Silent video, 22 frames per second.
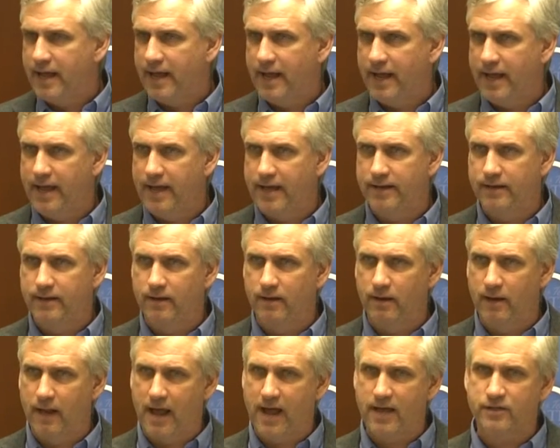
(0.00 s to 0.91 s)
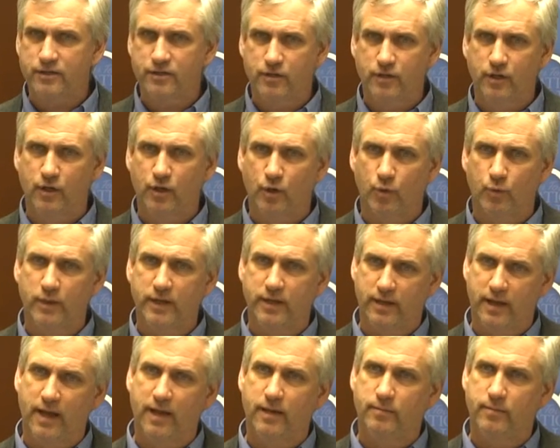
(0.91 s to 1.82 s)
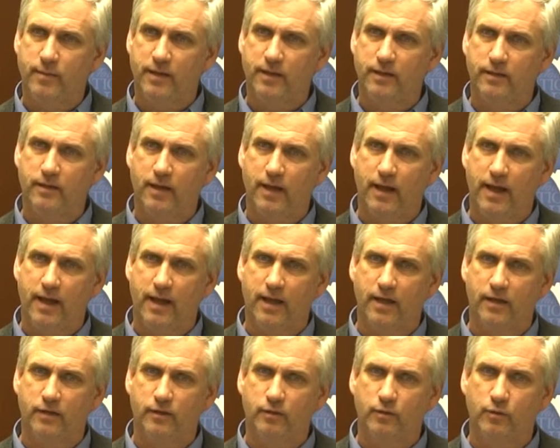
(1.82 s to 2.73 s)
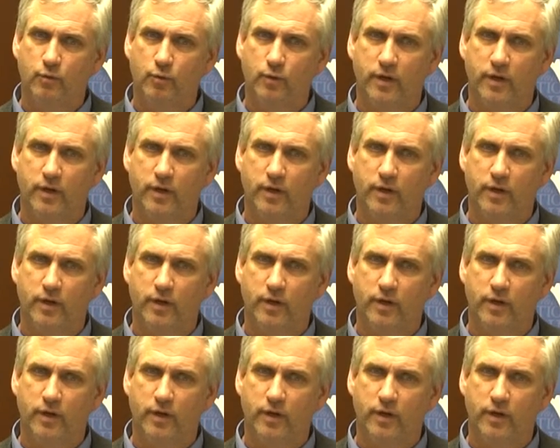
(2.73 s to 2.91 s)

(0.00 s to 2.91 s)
And last year we came in and